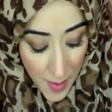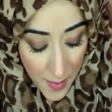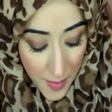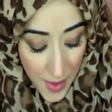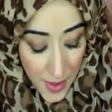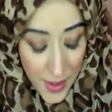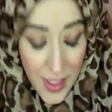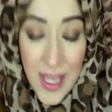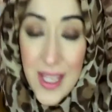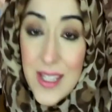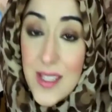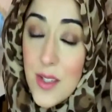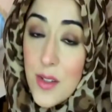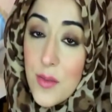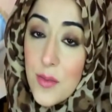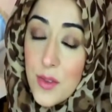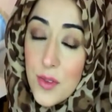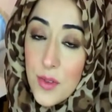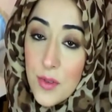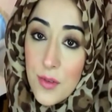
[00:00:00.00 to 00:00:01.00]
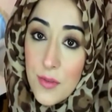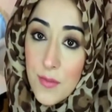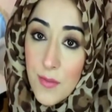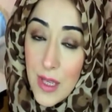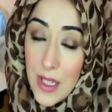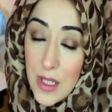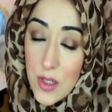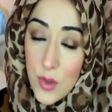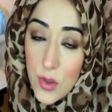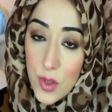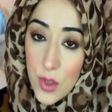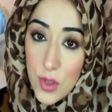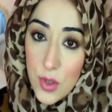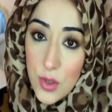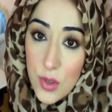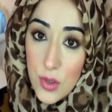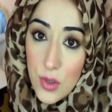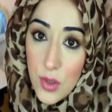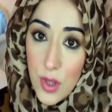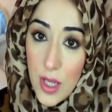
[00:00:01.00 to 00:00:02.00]
Okay, so make sure
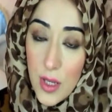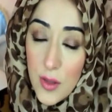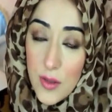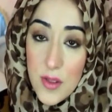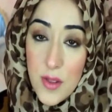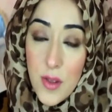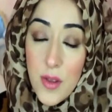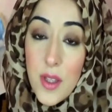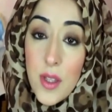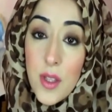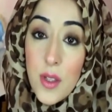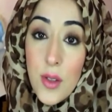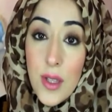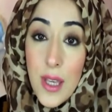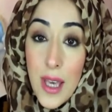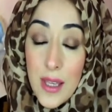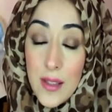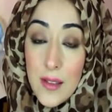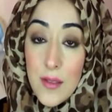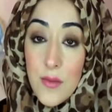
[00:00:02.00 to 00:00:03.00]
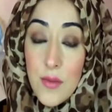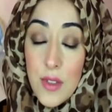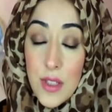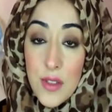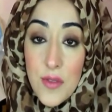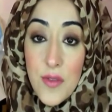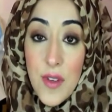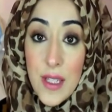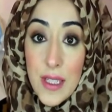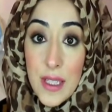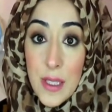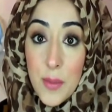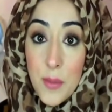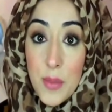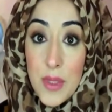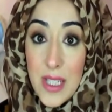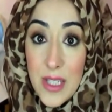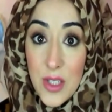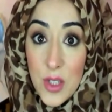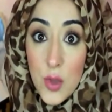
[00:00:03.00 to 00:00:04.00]
you do that so that you get rid of
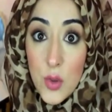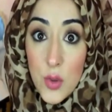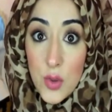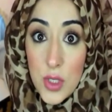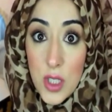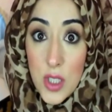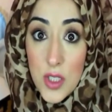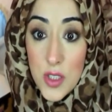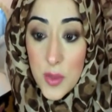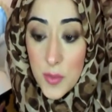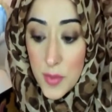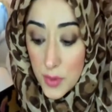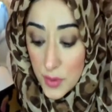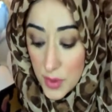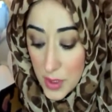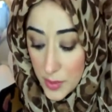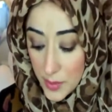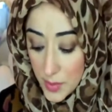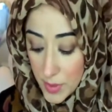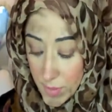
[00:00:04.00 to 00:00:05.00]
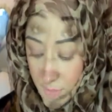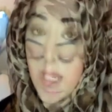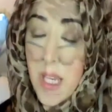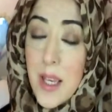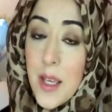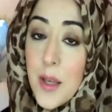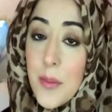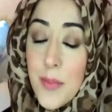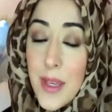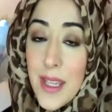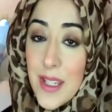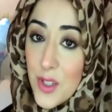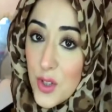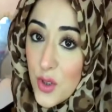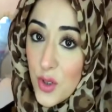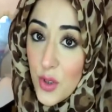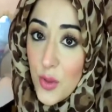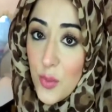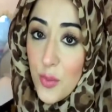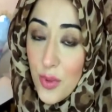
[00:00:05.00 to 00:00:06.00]
any potential tartar buildup. Make
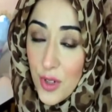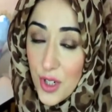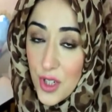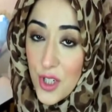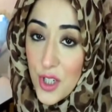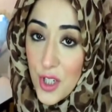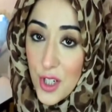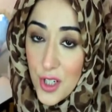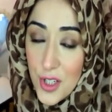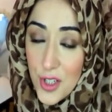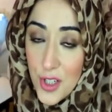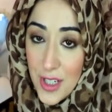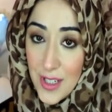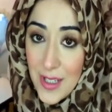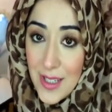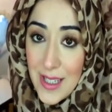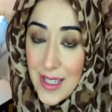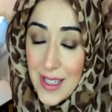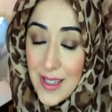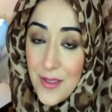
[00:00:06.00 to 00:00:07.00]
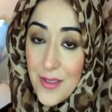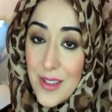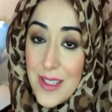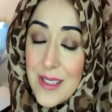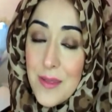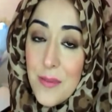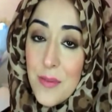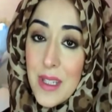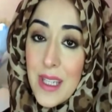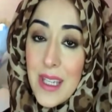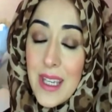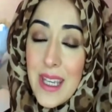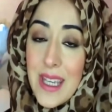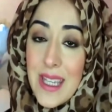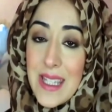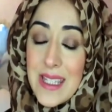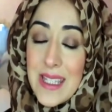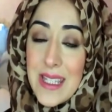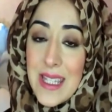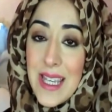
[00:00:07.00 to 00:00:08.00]
sure you brush gently. The reason
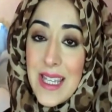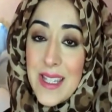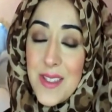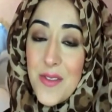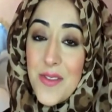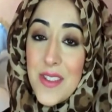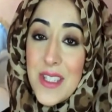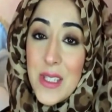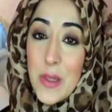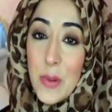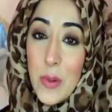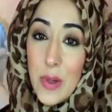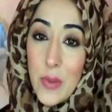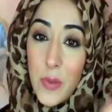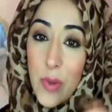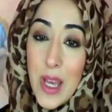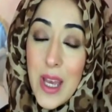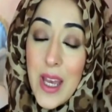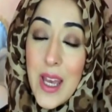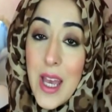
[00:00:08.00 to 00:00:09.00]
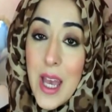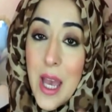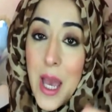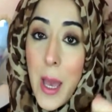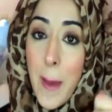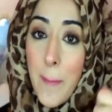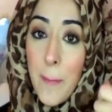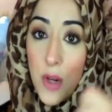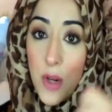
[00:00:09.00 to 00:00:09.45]
being is that obviously when we're